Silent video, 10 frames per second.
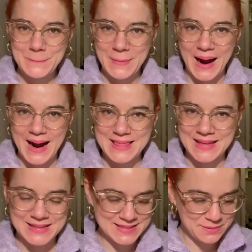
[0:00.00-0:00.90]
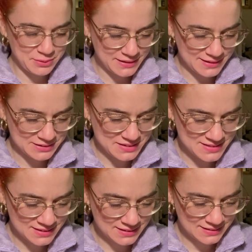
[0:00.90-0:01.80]
I think this is a pretty color, isn't
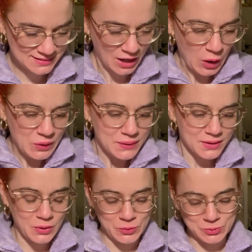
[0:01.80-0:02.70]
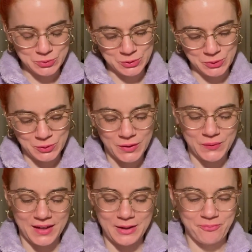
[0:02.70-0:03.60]
it? Ooh,
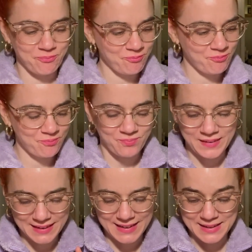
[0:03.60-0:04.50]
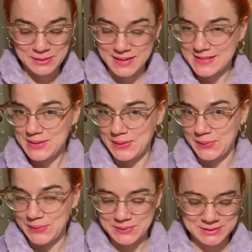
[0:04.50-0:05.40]
okay. It's a
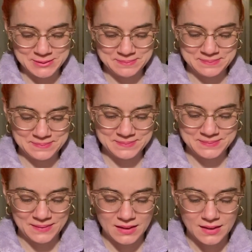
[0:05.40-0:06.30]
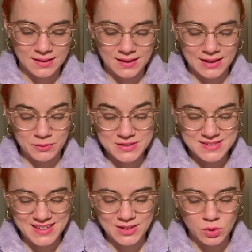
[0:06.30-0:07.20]
gold. I will
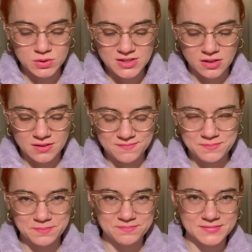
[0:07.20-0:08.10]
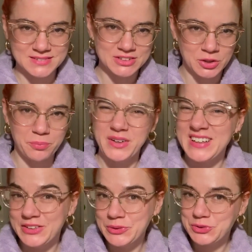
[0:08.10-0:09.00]
say golds are, you know, pretty
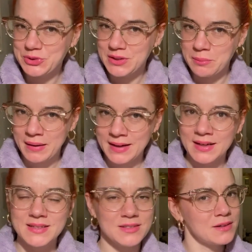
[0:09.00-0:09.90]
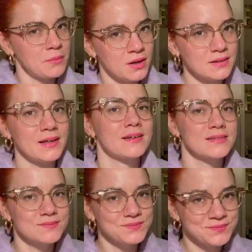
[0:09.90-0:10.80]
neutral in my eyes, so I'm not like,
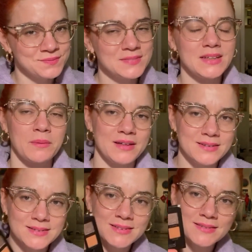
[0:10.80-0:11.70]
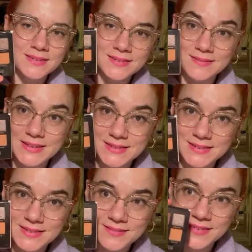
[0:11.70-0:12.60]
I mean, considering the rest
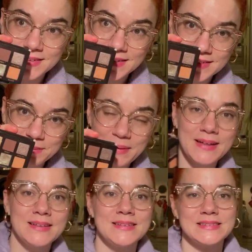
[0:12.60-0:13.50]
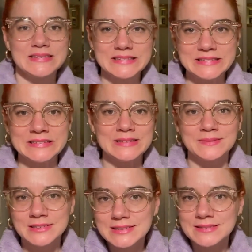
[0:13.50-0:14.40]
of the color palette, I kind of
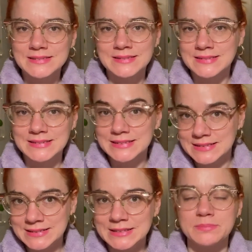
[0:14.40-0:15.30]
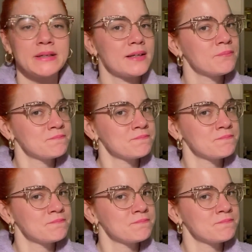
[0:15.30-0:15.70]
wish it was one of the others, but